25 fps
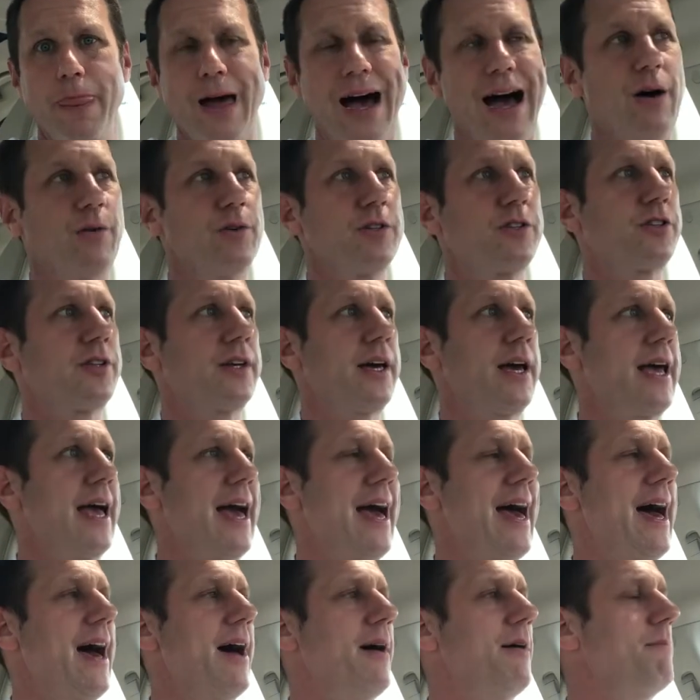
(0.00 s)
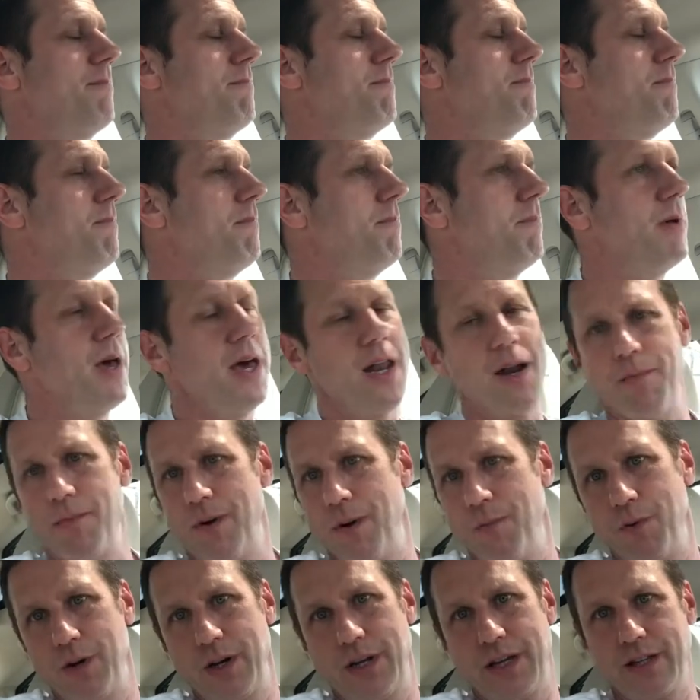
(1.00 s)
I would say at
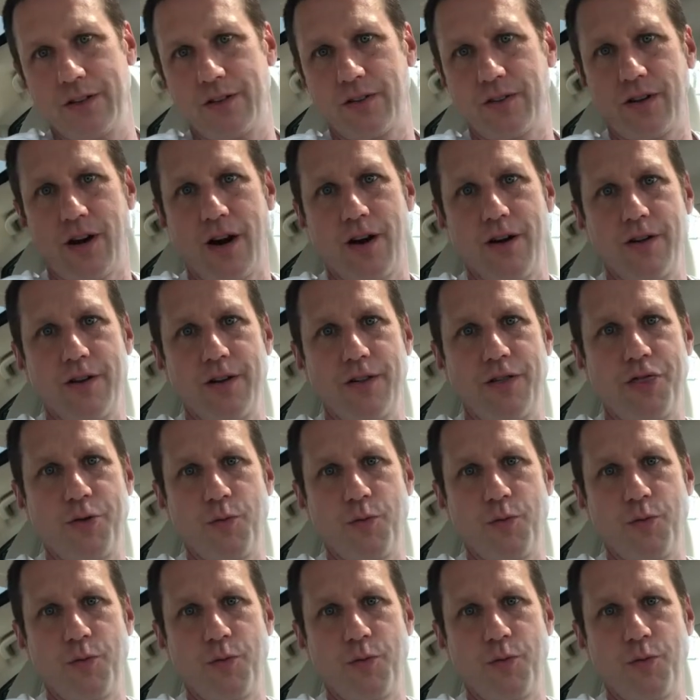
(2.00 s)
minimum when you get started,